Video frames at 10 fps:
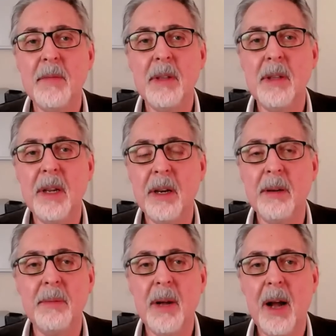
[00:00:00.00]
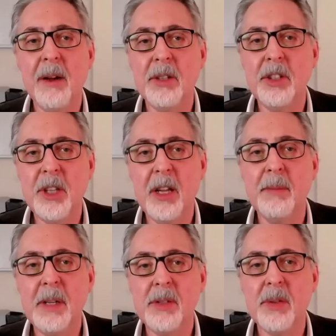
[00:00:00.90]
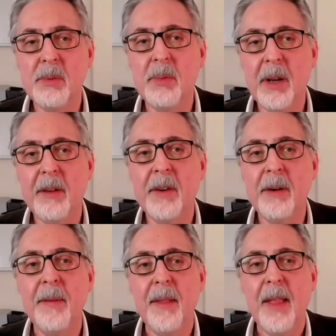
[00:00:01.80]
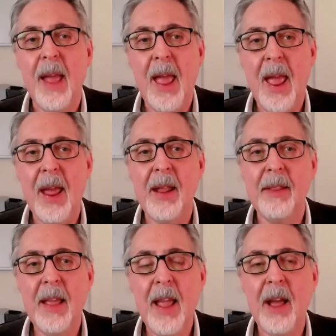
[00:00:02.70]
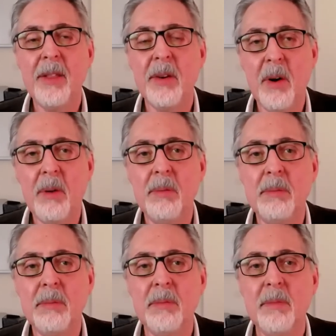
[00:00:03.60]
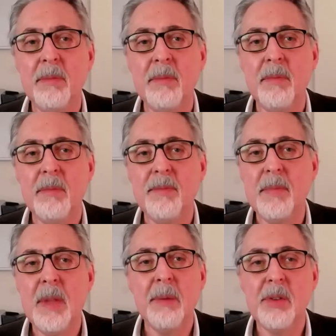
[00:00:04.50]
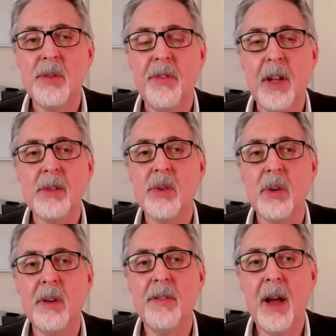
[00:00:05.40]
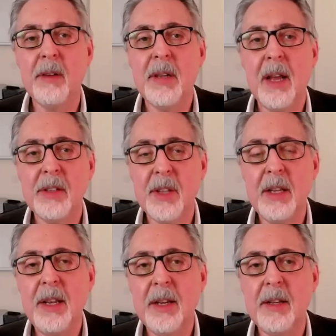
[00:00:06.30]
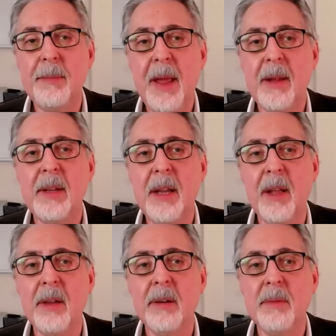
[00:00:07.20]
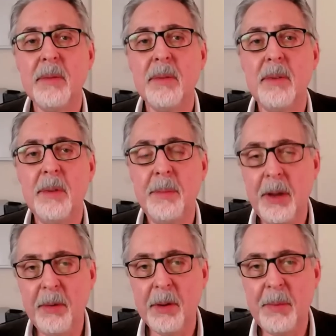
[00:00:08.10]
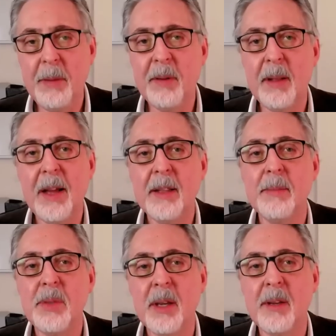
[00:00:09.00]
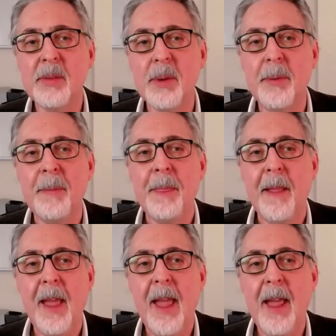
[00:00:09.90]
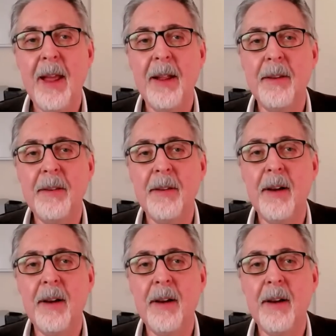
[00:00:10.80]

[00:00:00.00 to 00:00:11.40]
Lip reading: their Irish tenements, whatever, and they had their own. They felt sort of outcast. They needed to band together to be with people like themselves, and